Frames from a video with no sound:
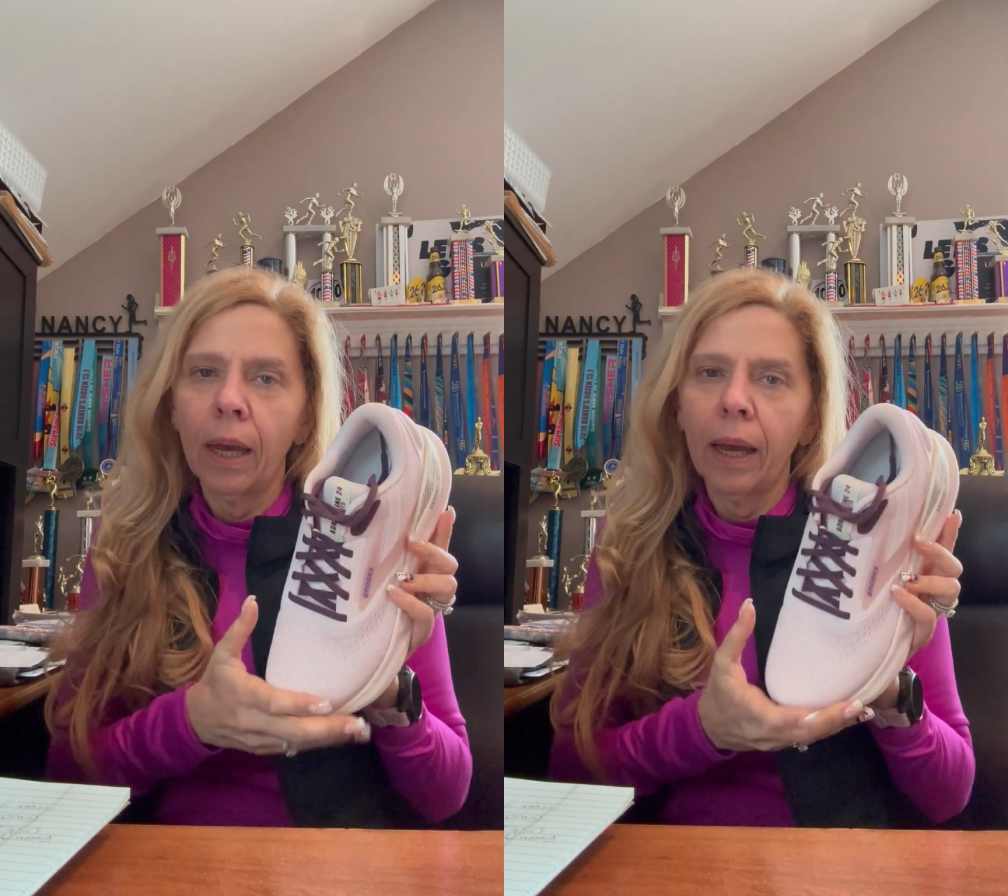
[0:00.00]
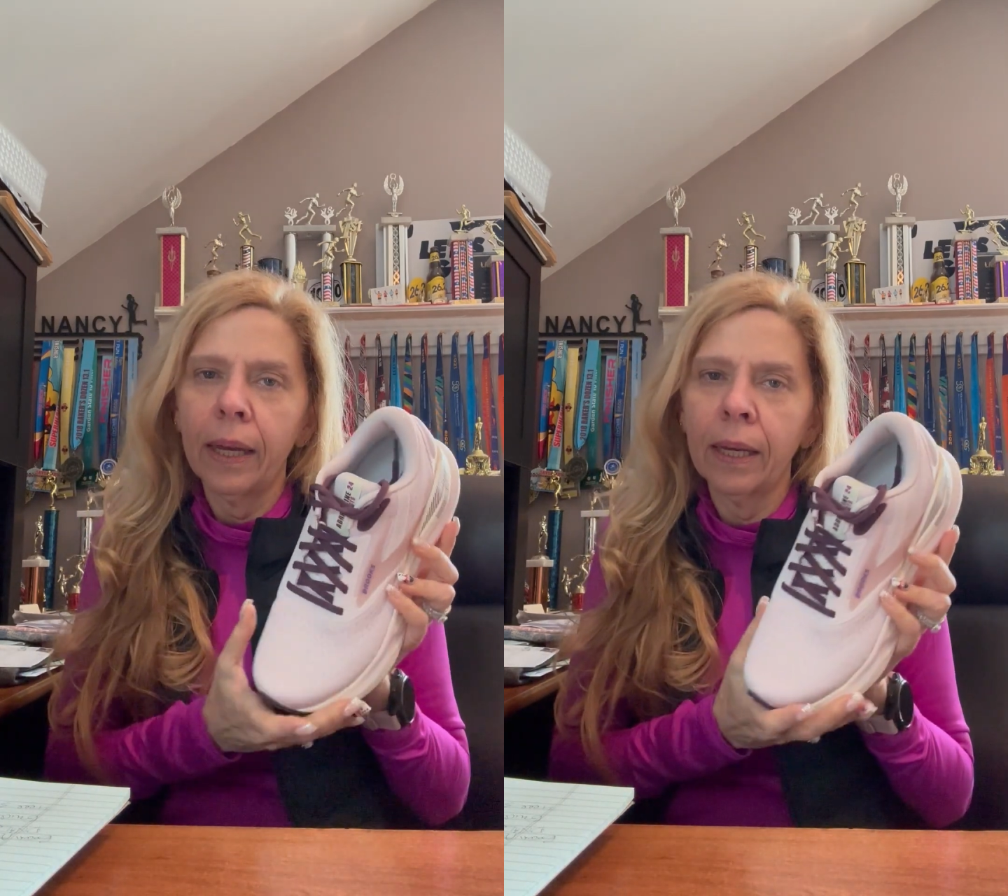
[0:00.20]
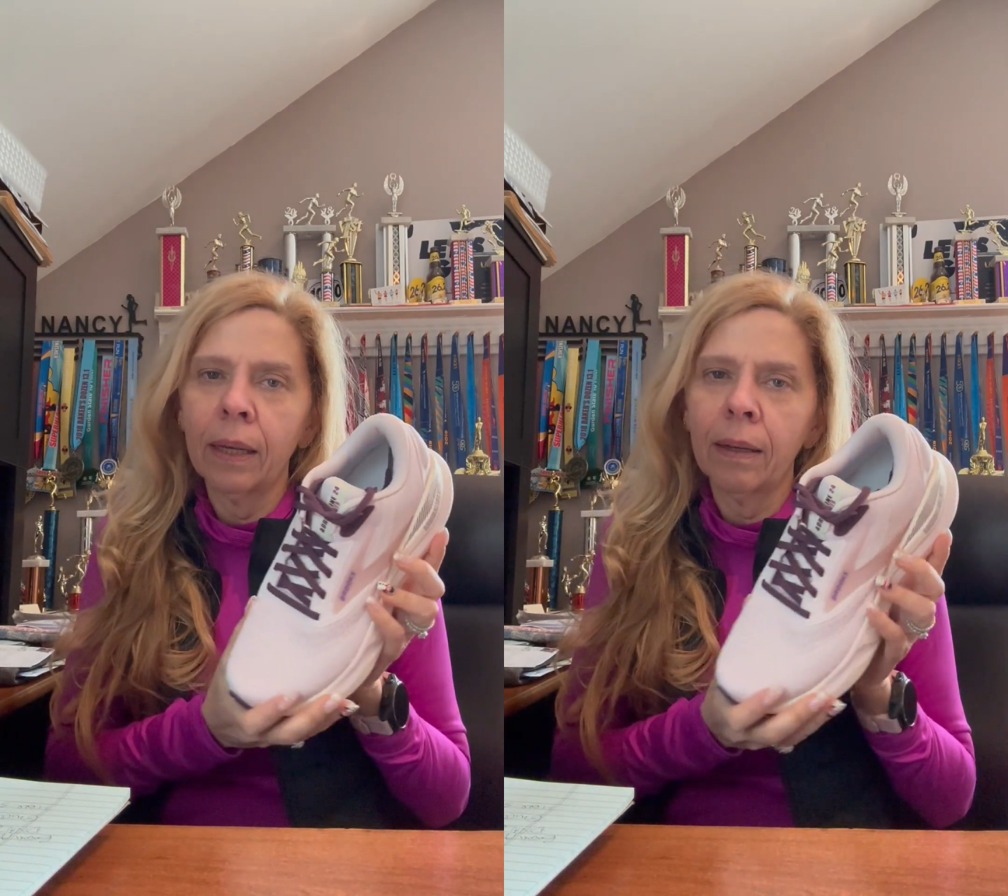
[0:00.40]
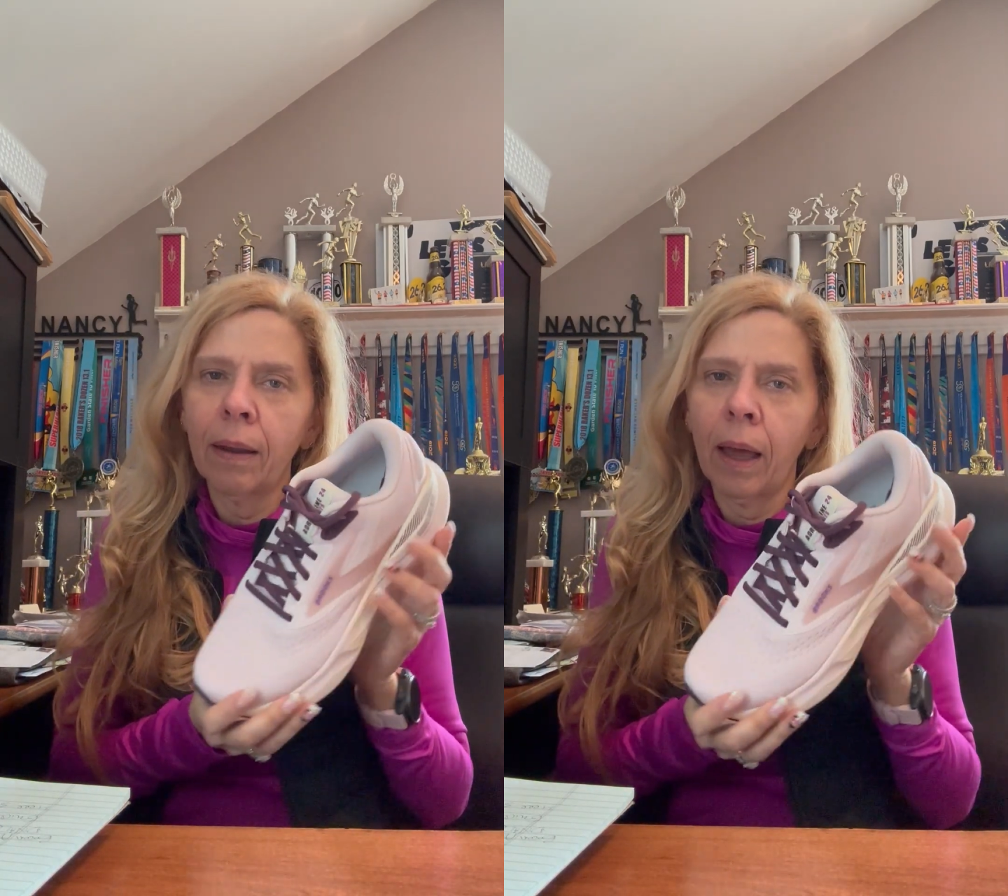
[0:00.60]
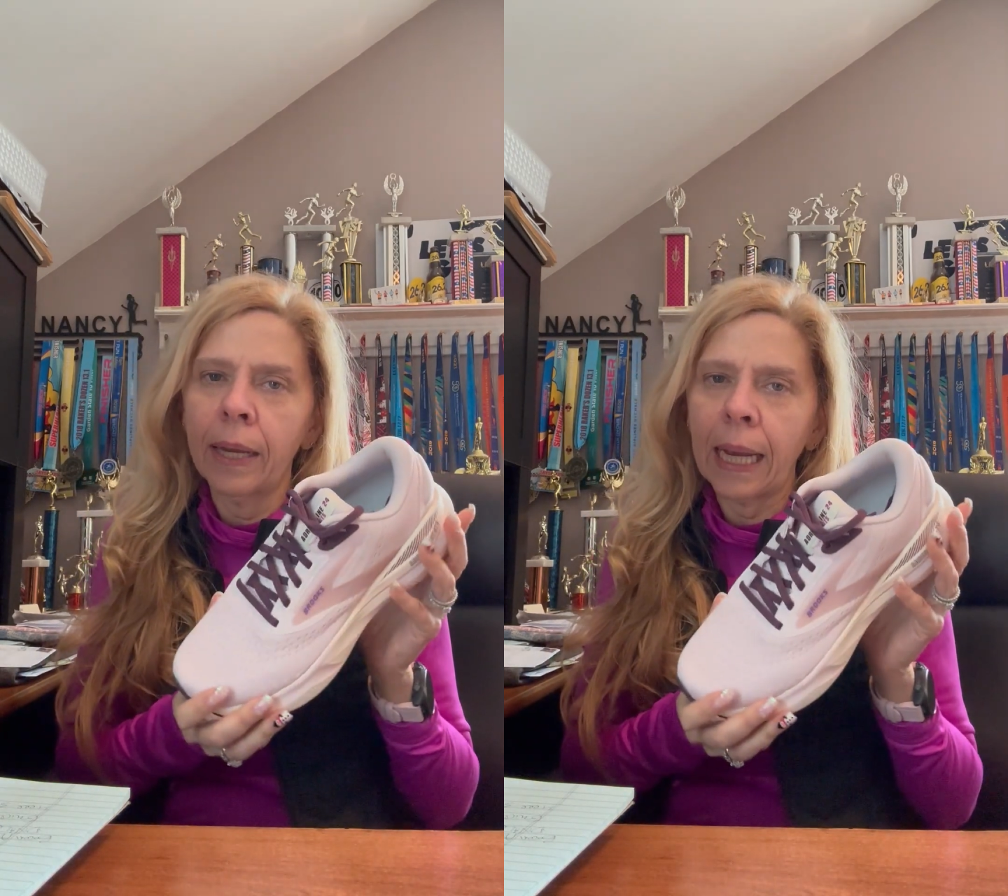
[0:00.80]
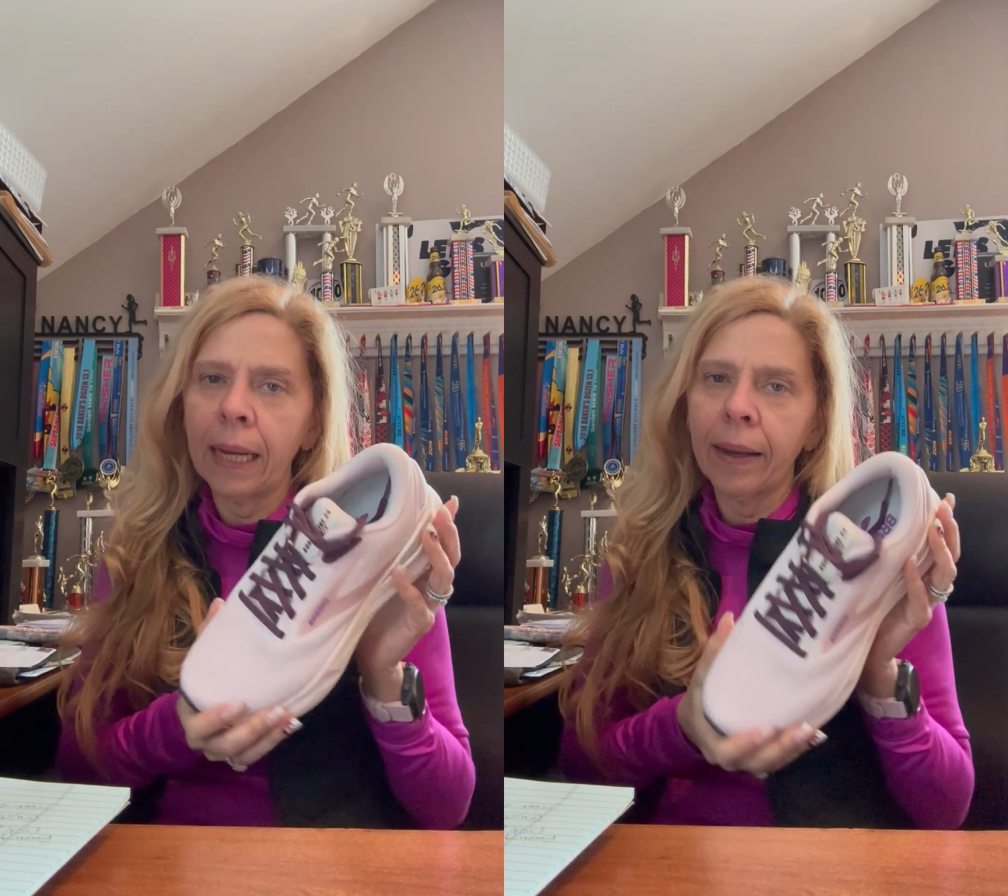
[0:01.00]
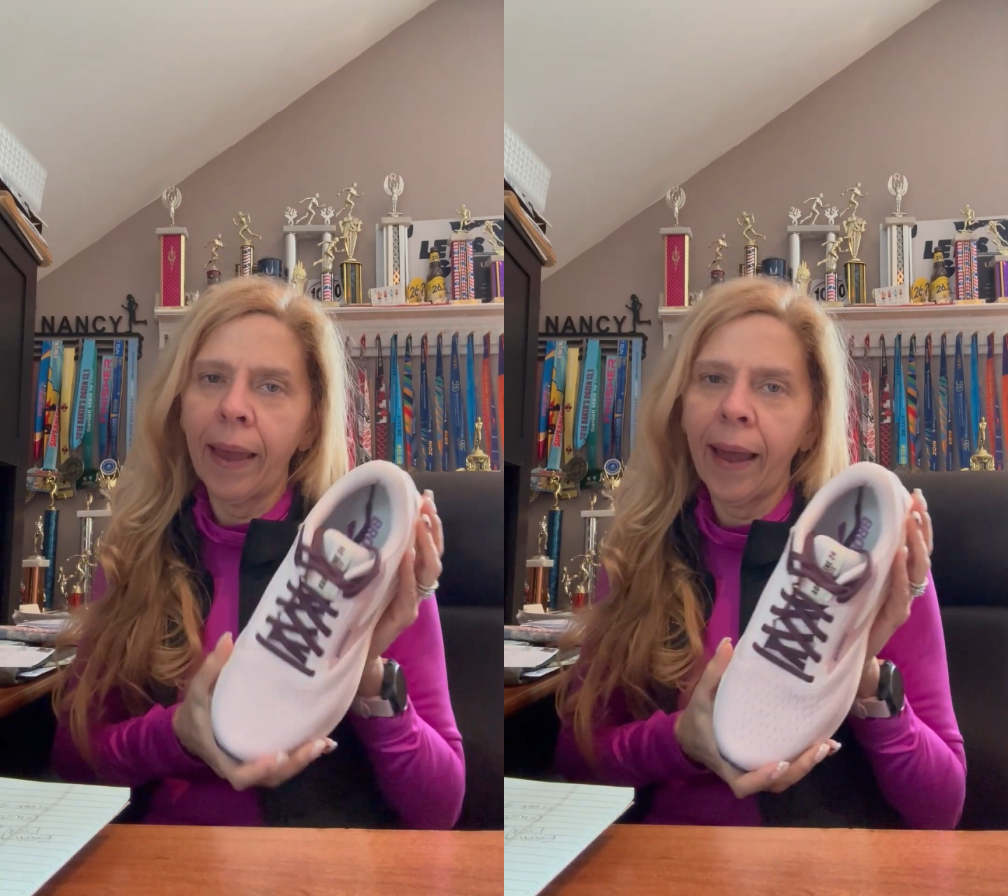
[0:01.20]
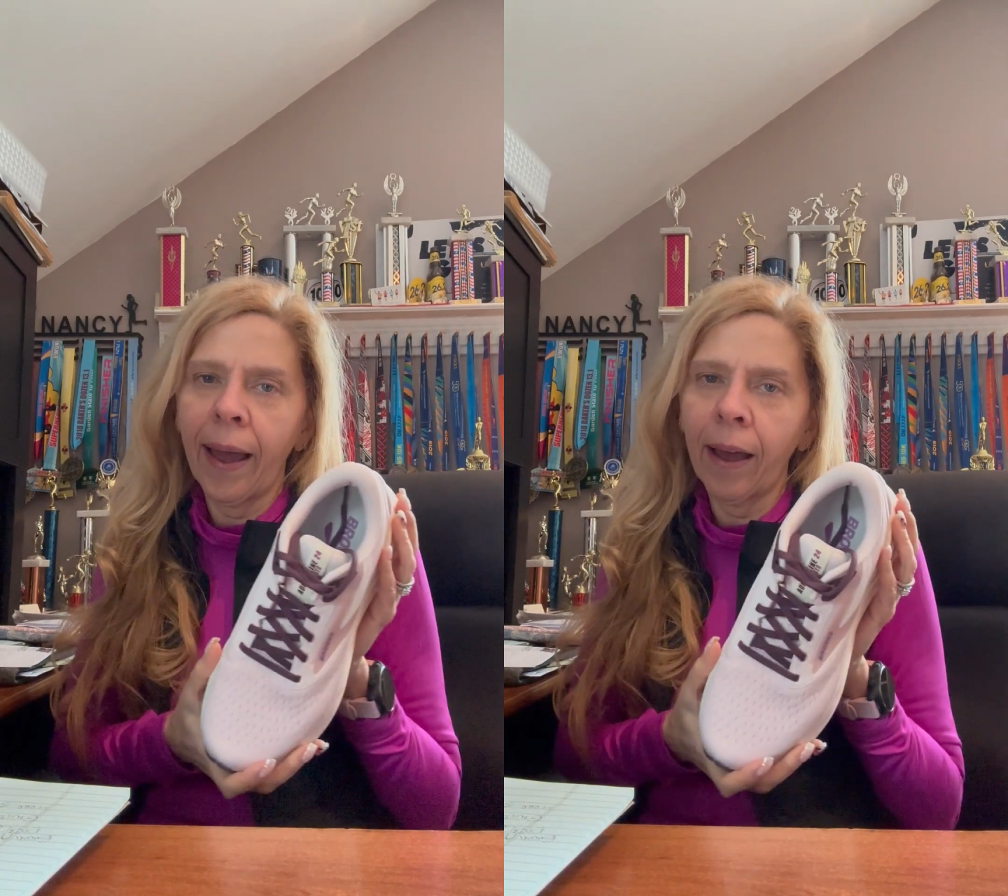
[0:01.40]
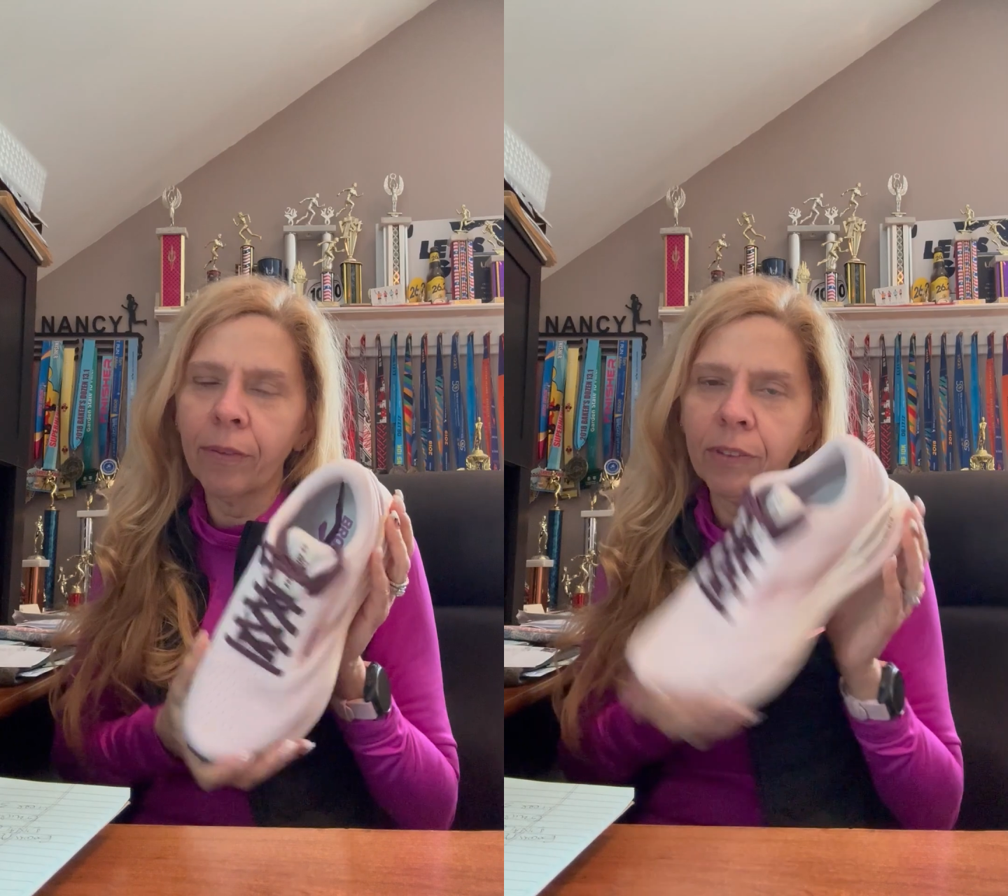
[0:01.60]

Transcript: in an 8.5.